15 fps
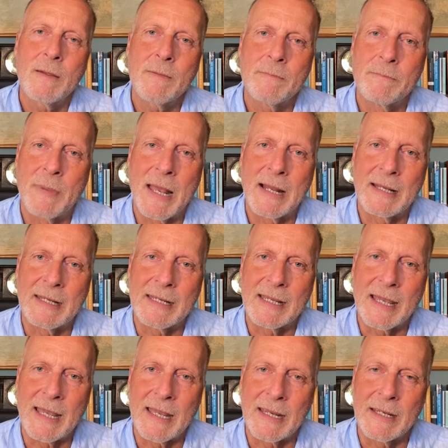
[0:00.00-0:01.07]
barely
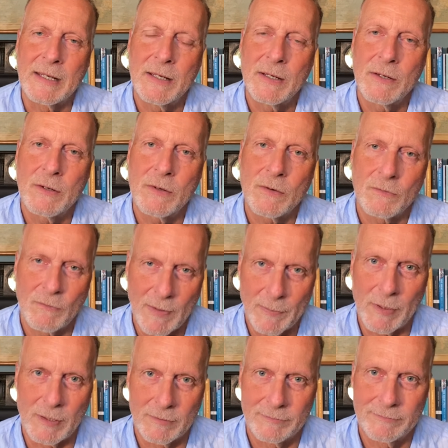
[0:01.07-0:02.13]
a
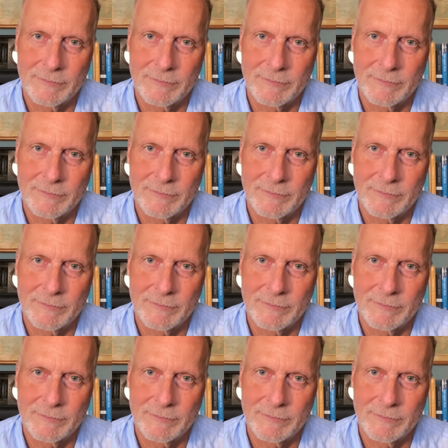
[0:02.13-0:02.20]
ripple.